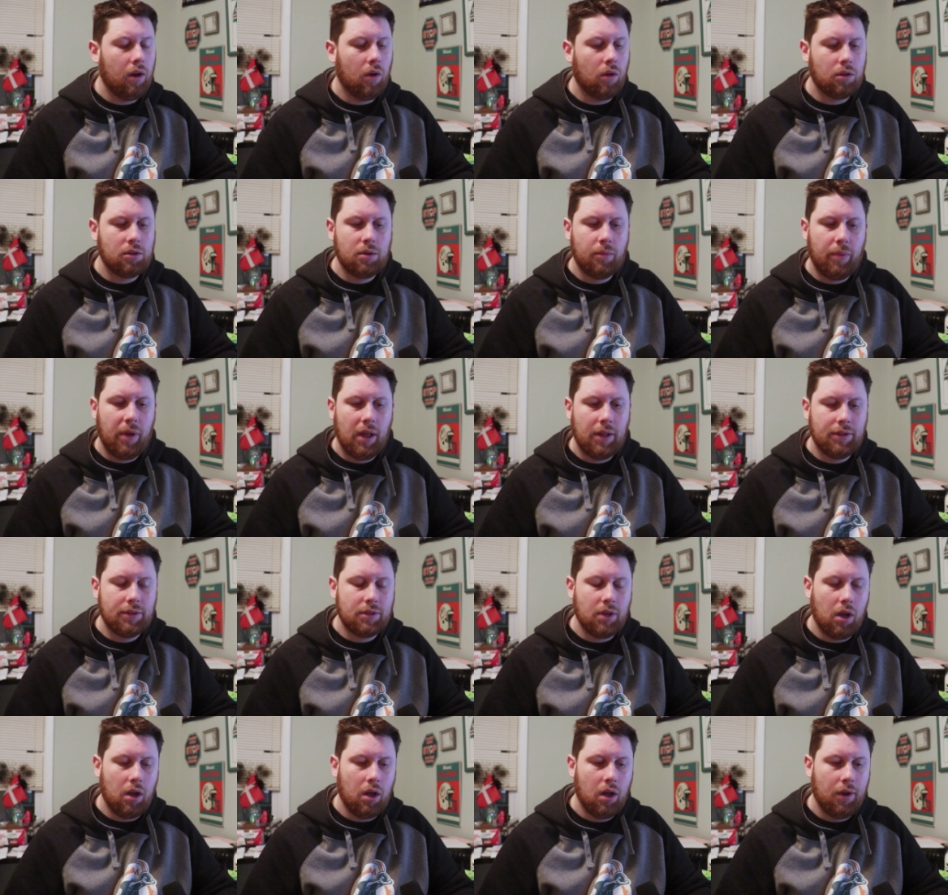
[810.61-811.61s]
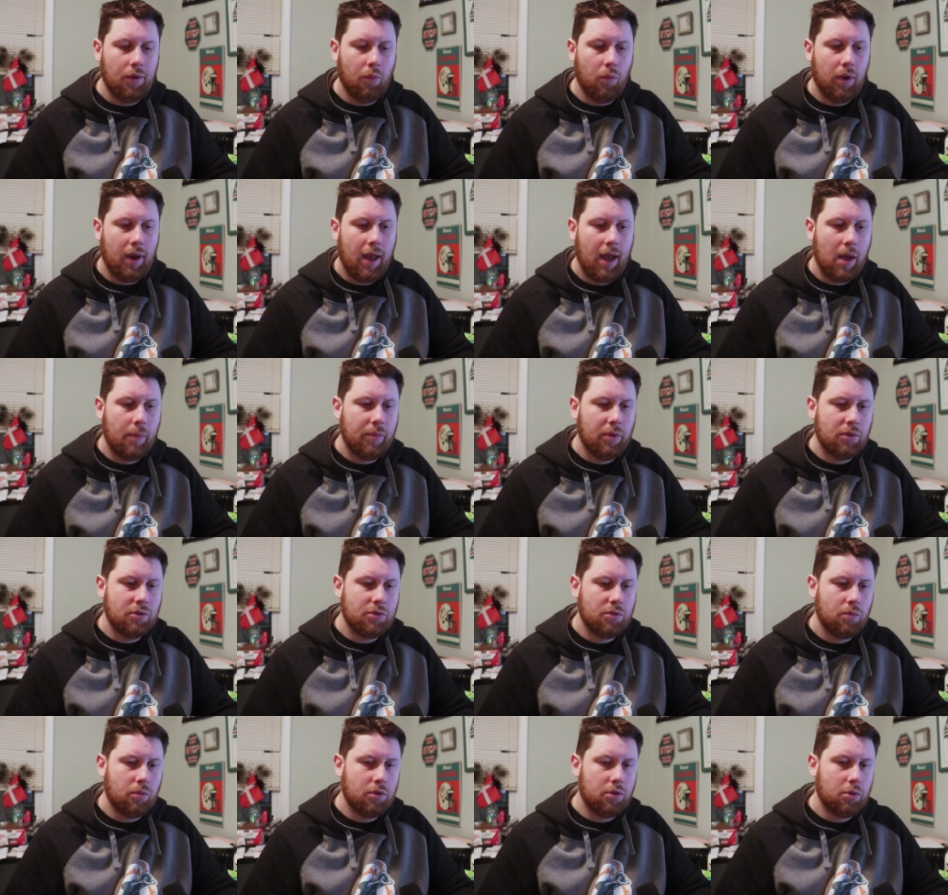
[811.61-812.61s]
It all depends on what
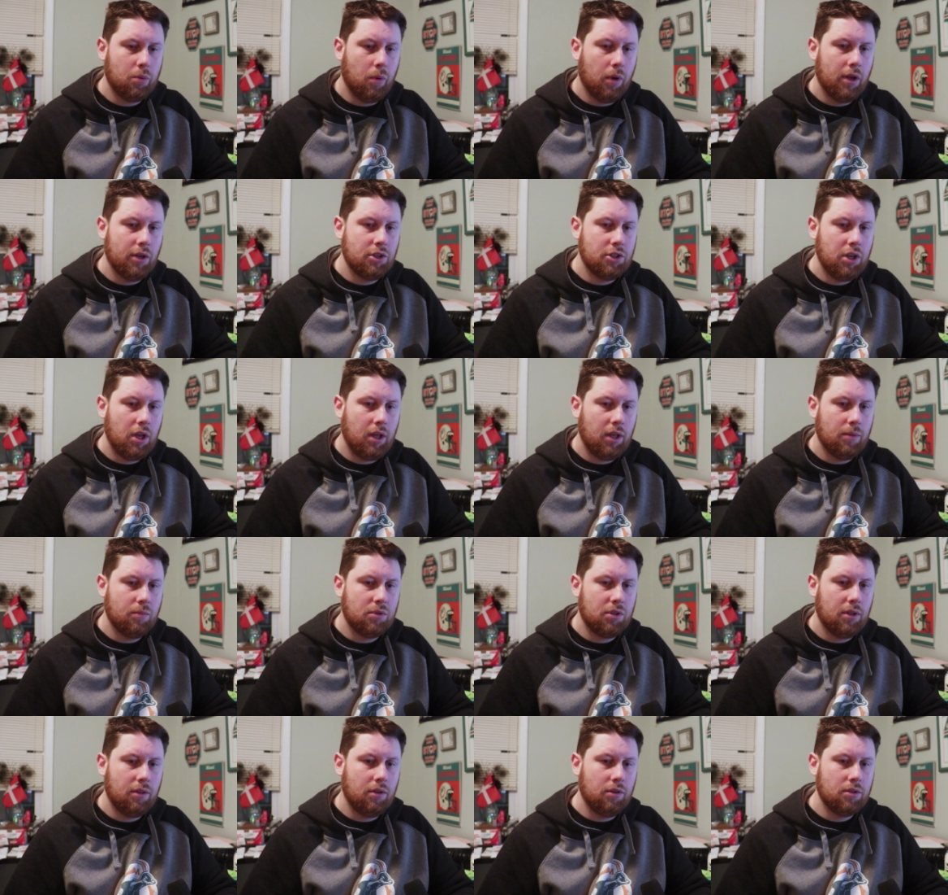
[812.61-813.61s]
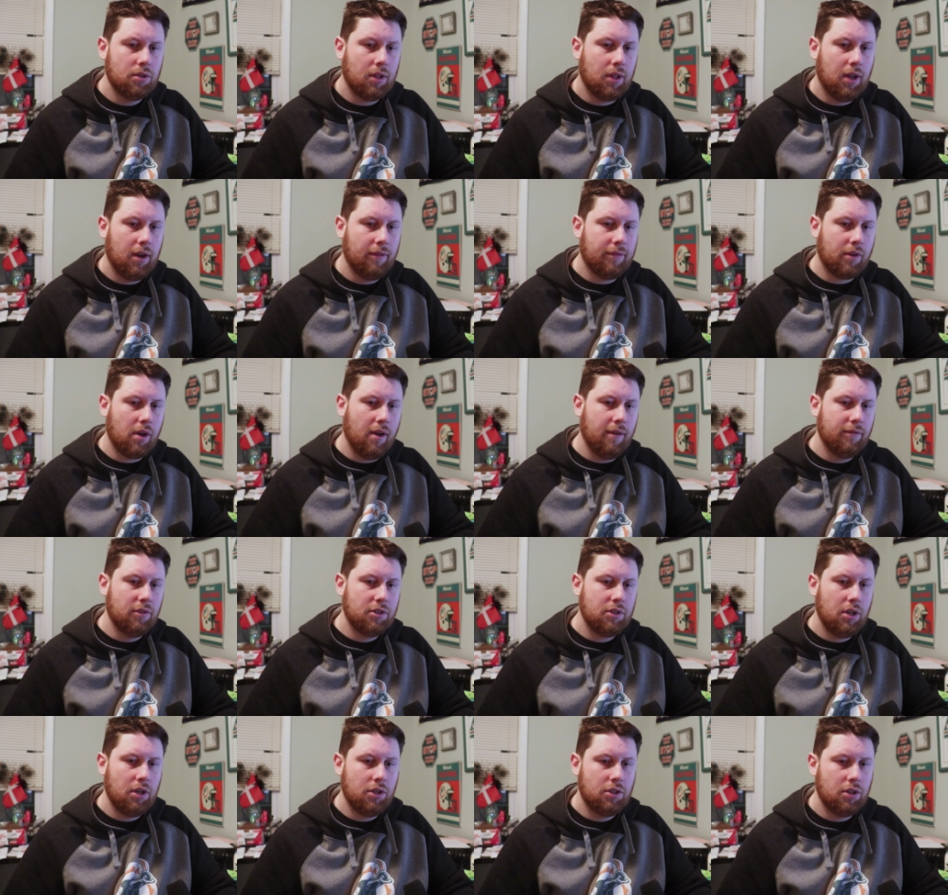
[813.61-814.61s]
happens with Ju'Wuan James, and there's a lot of
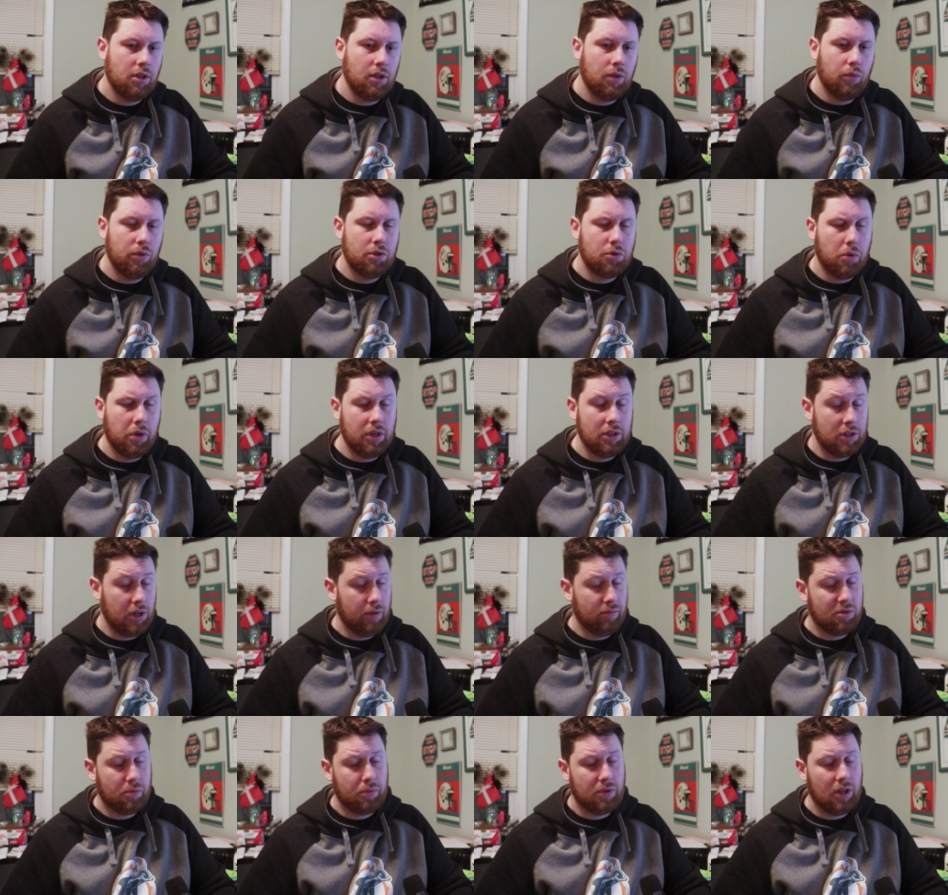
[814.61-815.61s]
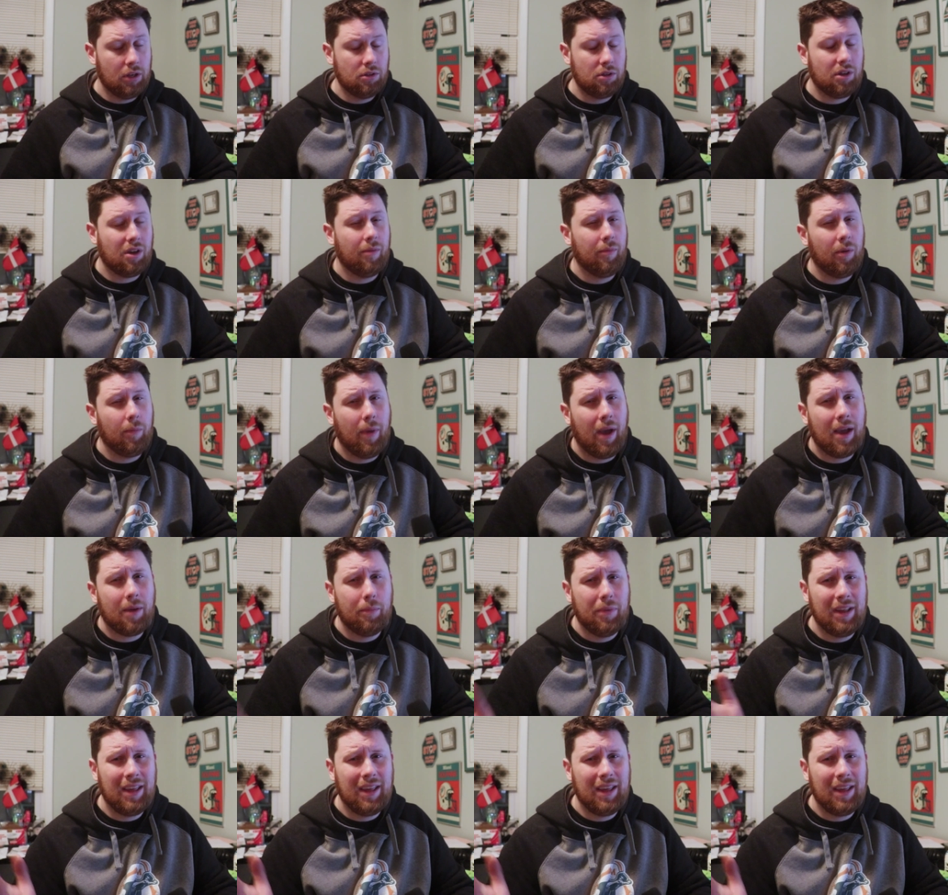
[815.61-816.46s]
conversation with Ju'Wuan James potentially coming back.